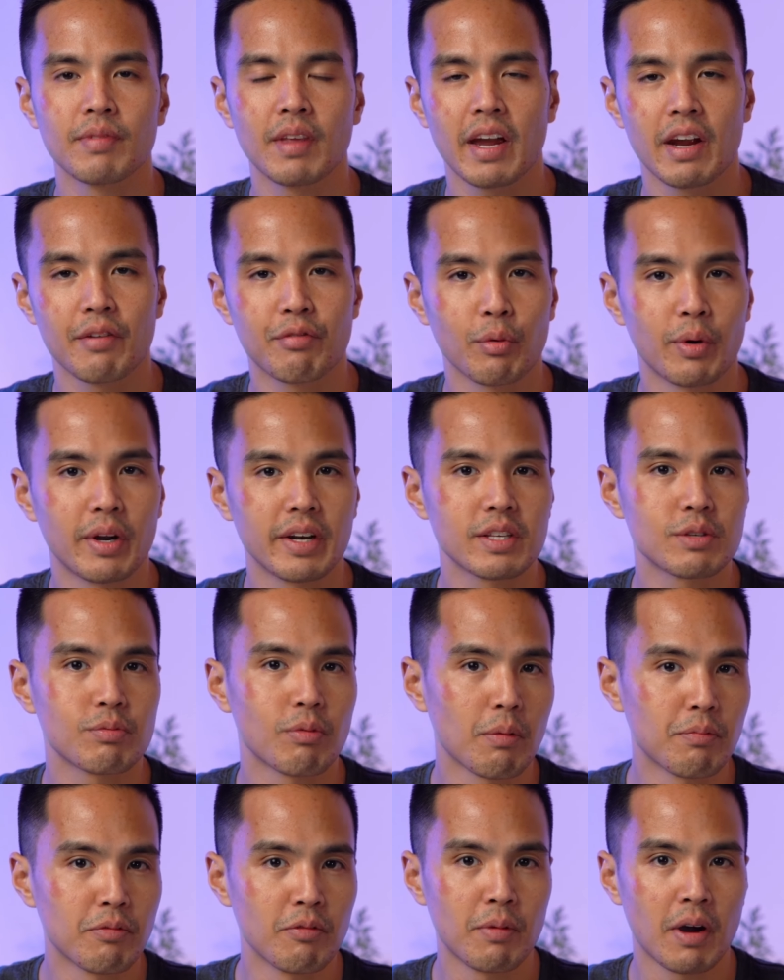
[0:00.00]
Hey everyone, it's
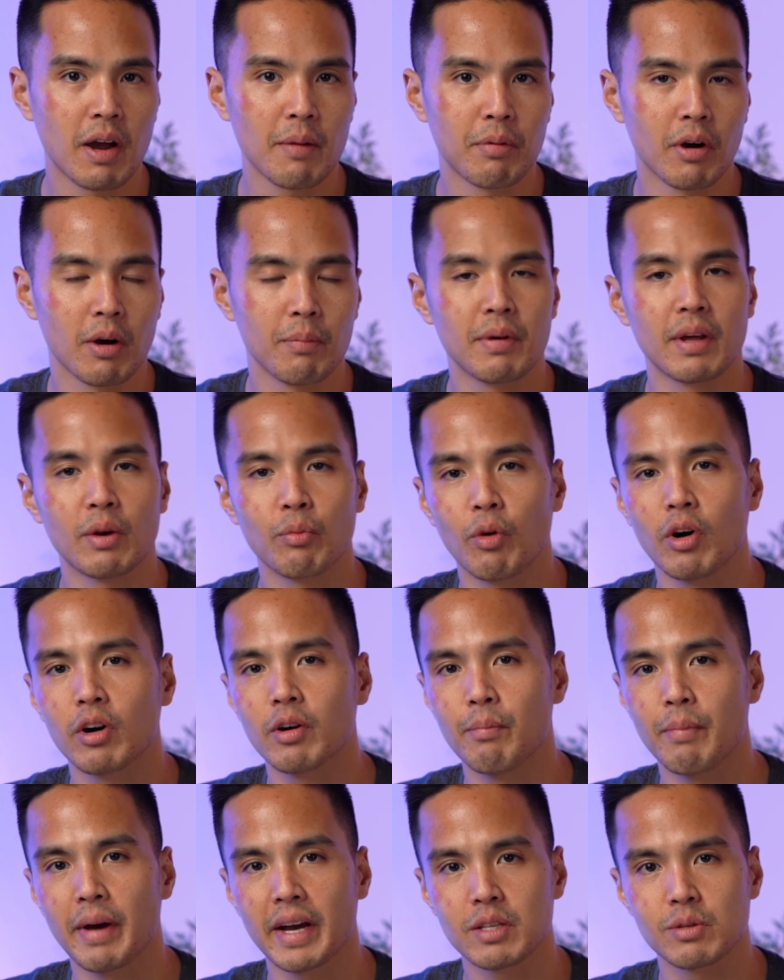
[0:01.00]
Rob from Hypop and
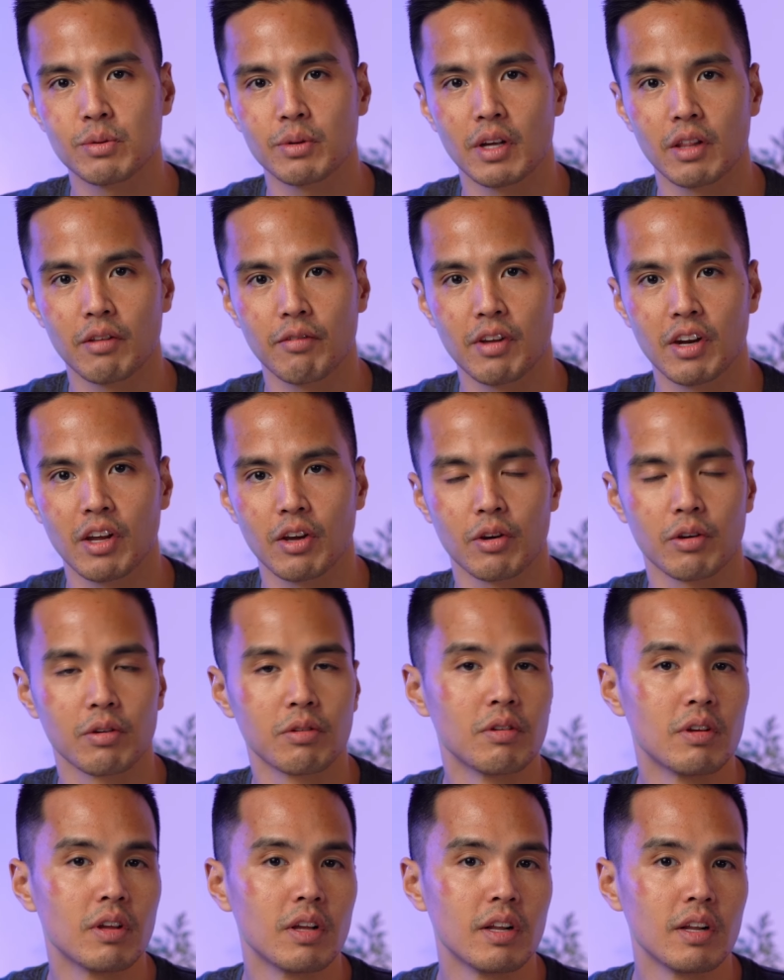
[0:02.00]
welcome back to another video.
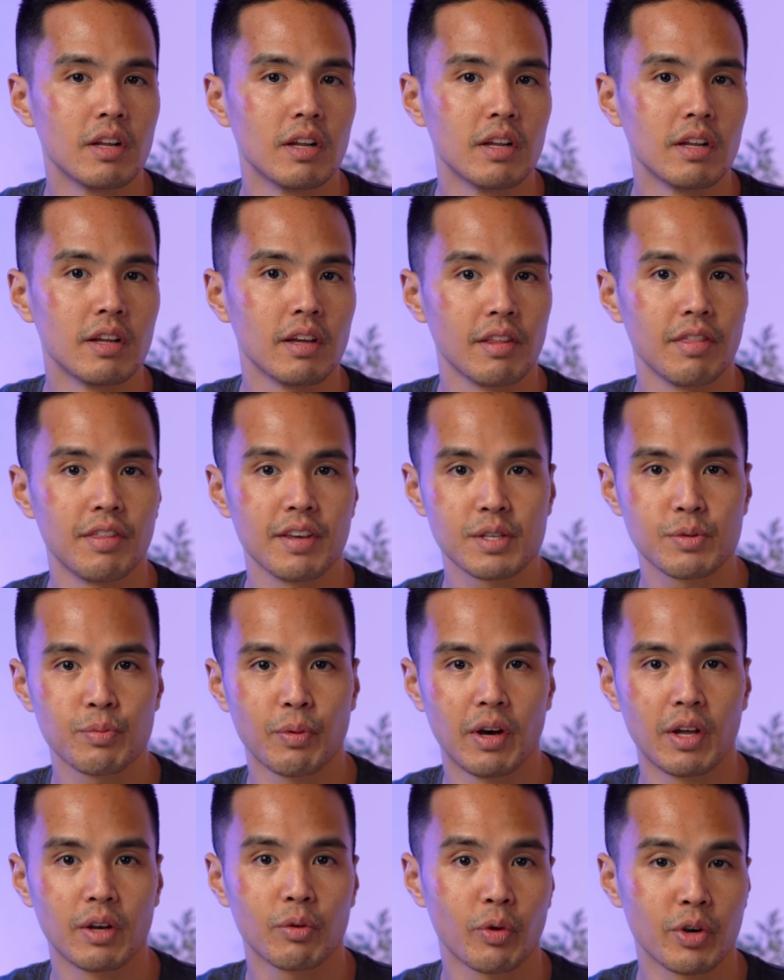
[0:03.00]
In this
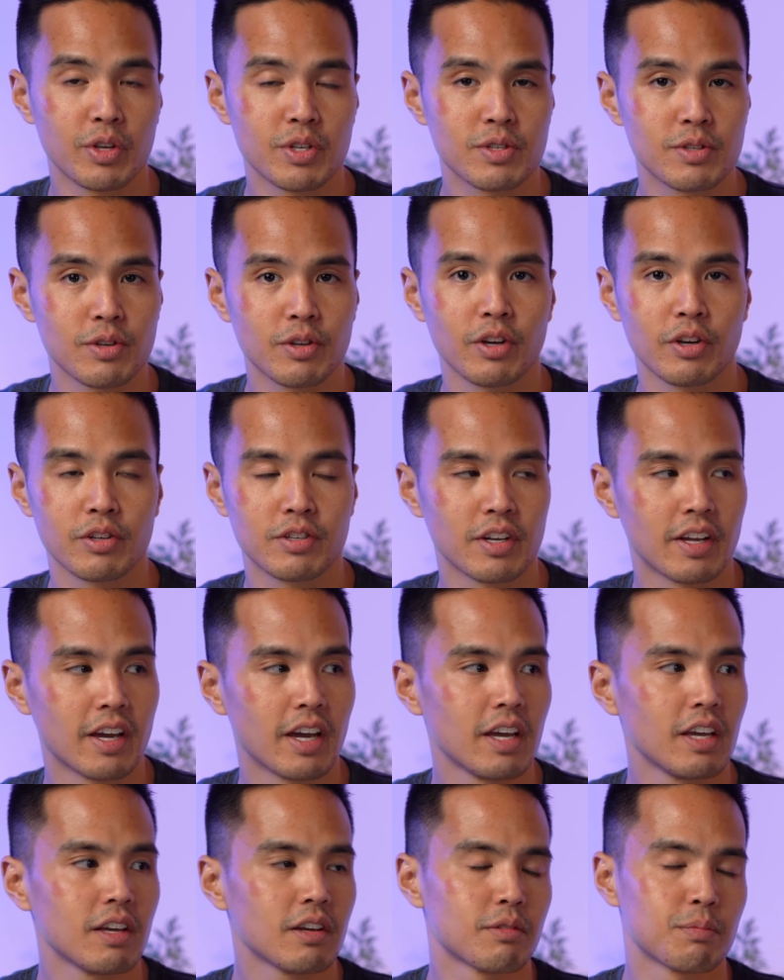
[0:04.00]
one, we're in studio
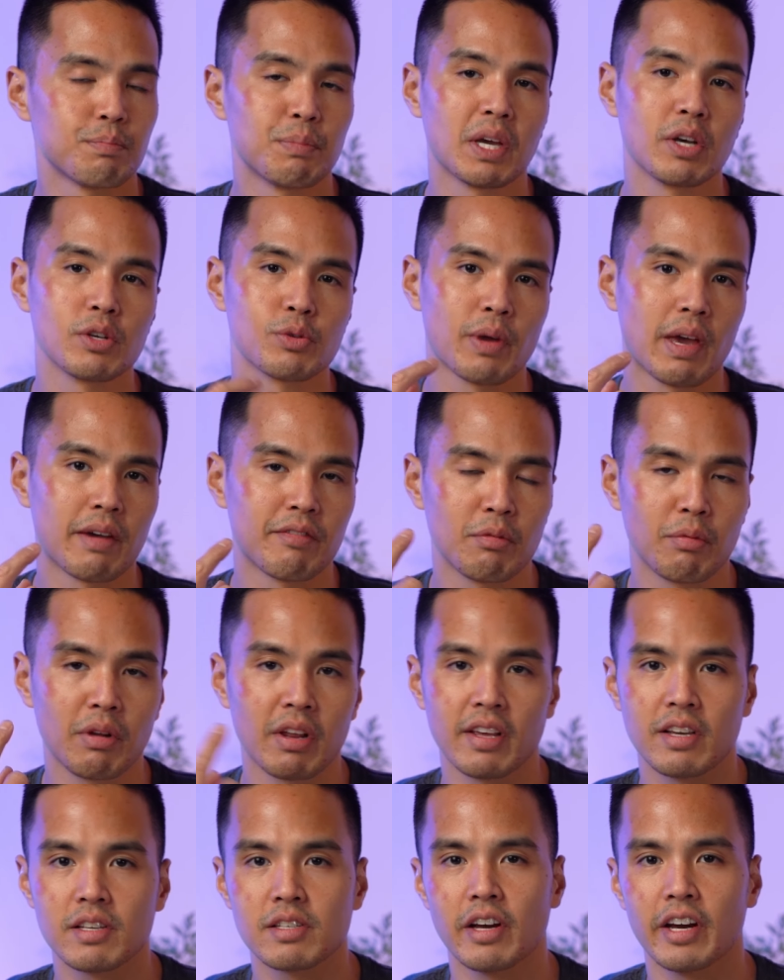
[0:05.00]
today because we have an
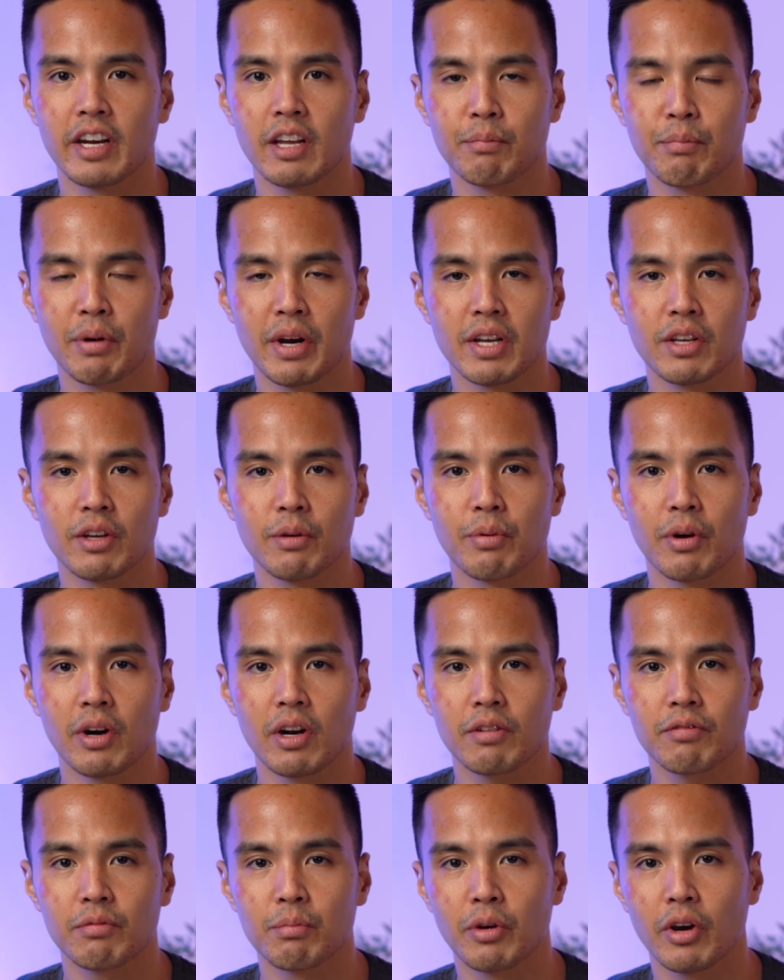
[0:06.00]
exciting brand new
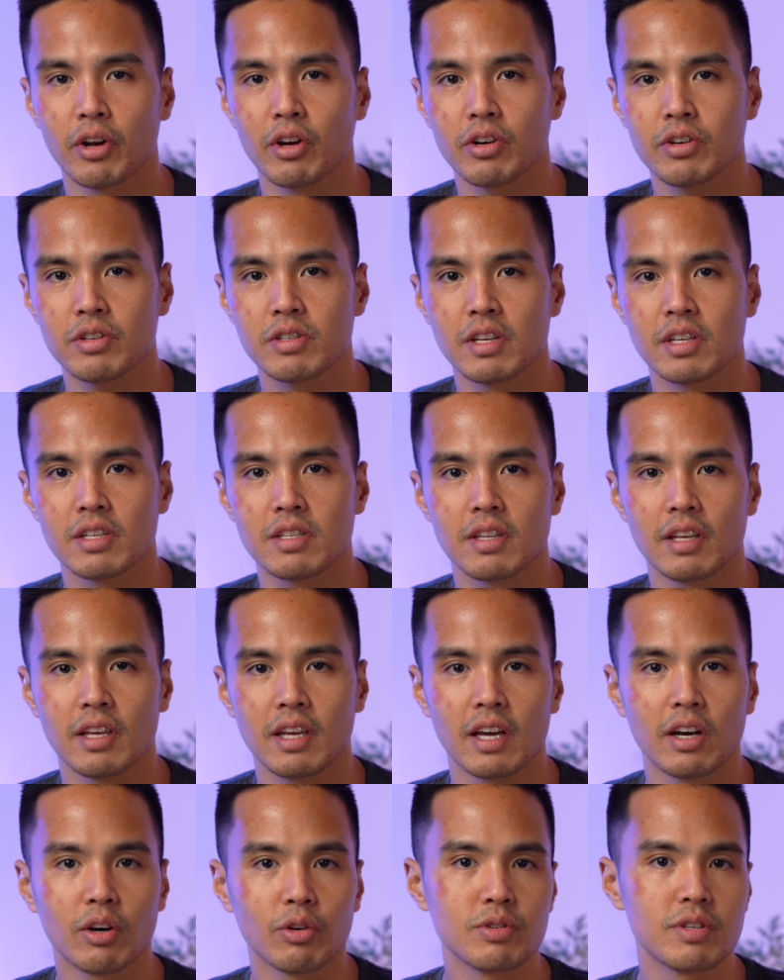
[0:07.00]
product from Godox. It's the
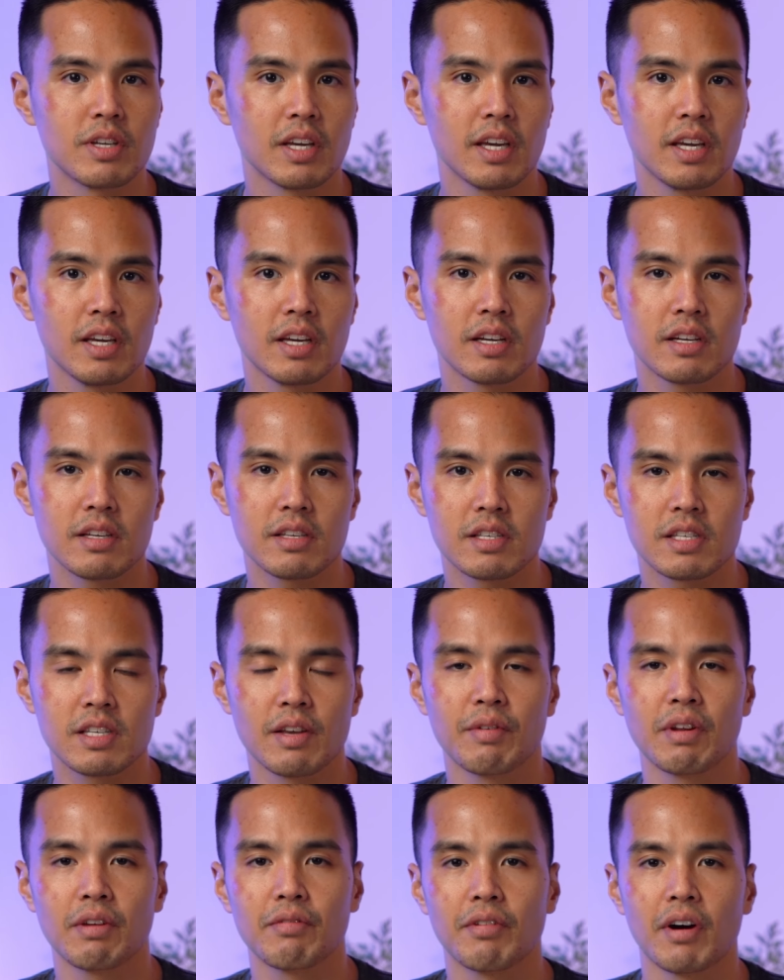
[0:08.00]

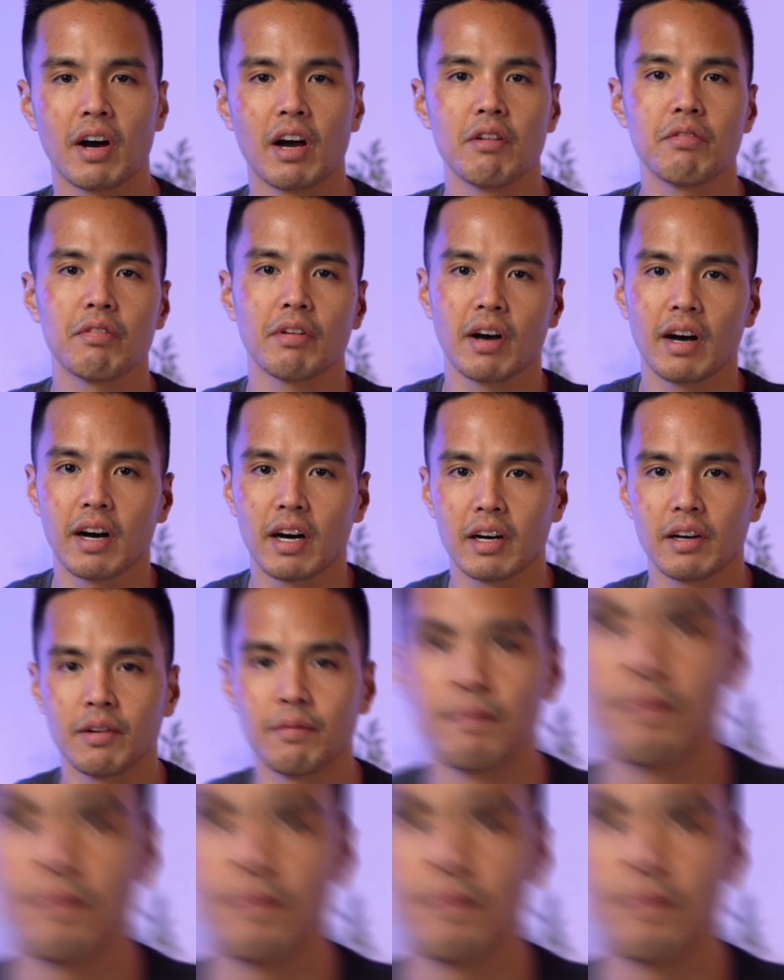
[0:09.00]
LD75R.